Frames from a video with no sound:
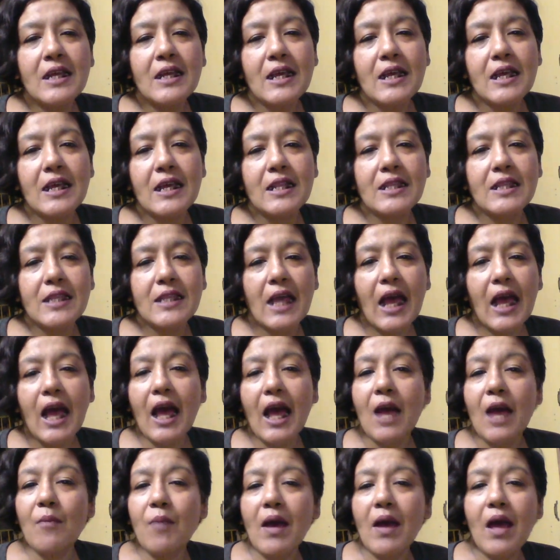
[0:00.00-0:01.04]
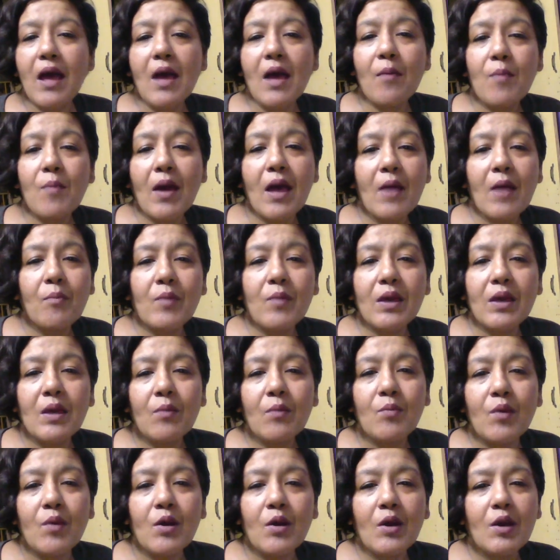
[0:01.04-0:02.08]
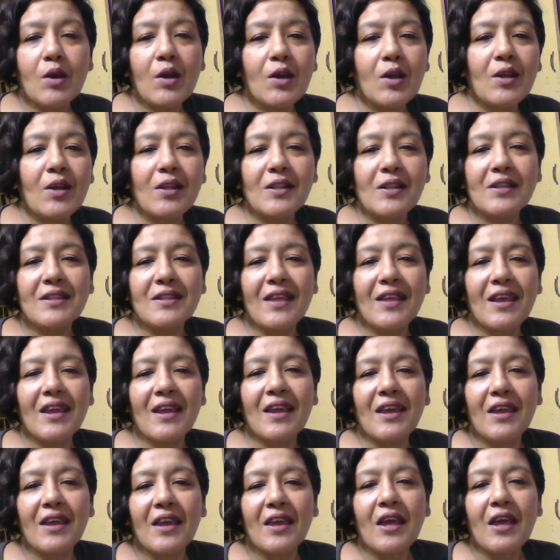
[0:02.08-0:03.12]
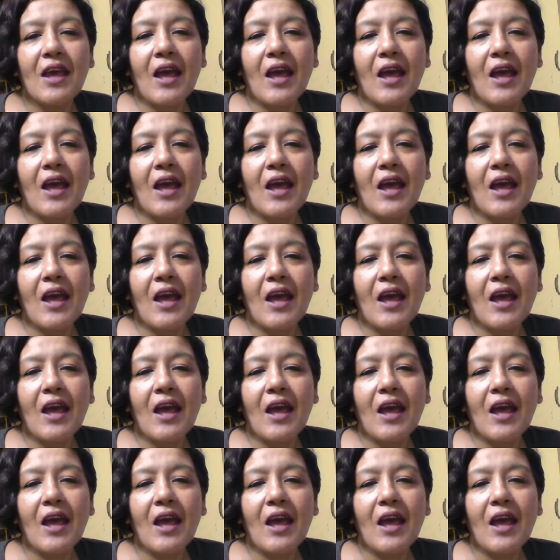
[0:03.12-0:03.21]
It's a happy birthday.